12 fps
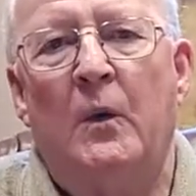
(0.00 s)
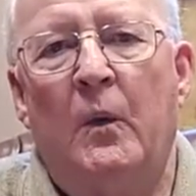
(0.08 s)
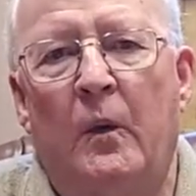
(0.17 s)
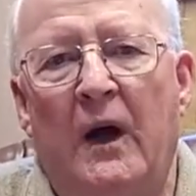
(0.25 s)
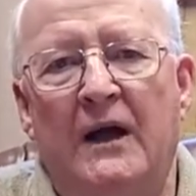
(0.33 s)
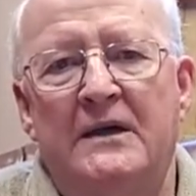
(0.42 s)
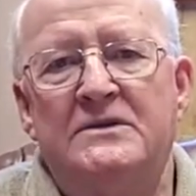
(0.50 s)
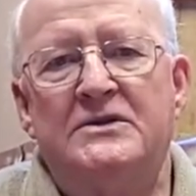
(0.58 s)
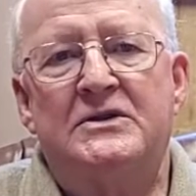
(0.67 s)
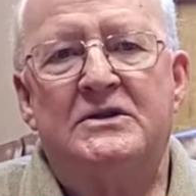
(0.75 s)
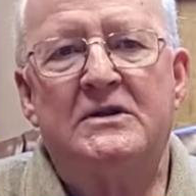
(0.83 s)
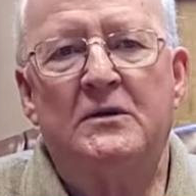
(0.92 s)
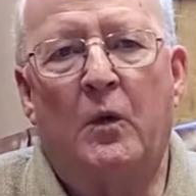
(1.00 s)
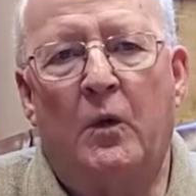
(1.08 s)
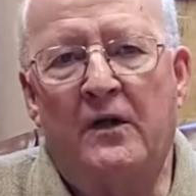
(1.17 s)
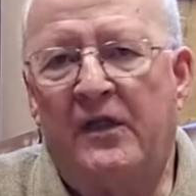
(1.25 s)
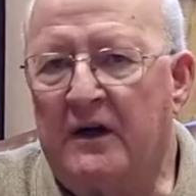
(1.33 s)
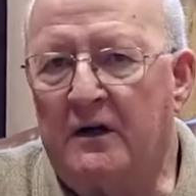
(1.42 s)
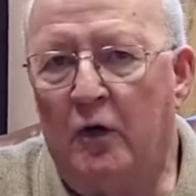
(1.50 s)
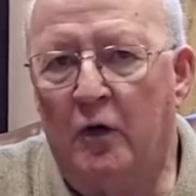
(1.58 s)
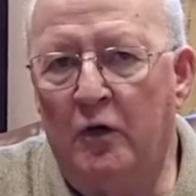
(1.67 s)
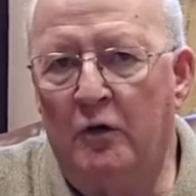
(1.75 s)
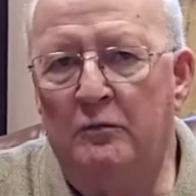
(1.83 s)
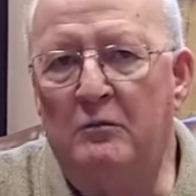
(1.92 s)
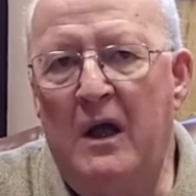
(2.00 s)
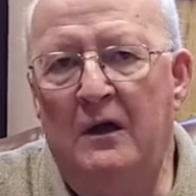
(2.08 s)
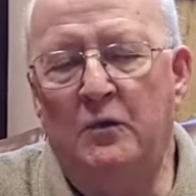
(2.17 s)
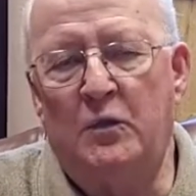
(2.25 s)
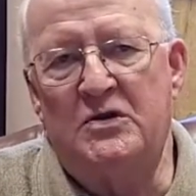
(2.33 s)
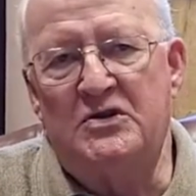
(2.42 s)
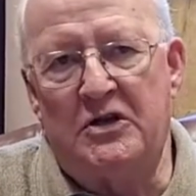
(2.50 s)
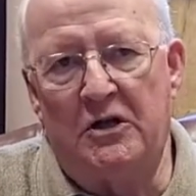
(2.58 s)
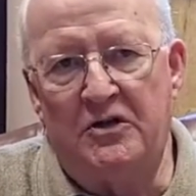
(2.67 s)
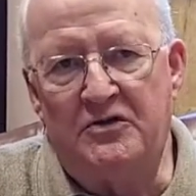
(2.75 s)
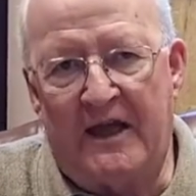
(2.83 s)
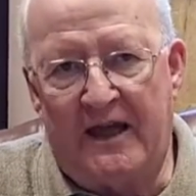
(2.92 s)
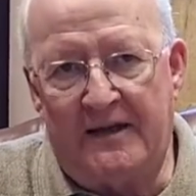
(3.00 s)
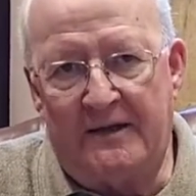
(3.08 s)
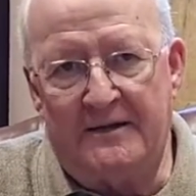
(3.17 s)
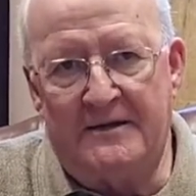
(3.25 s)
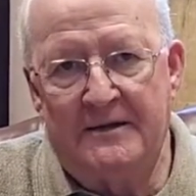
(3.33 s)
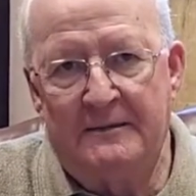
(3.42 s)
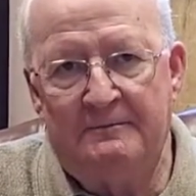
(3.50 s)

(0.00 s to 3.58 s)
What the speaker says: was where their home was located,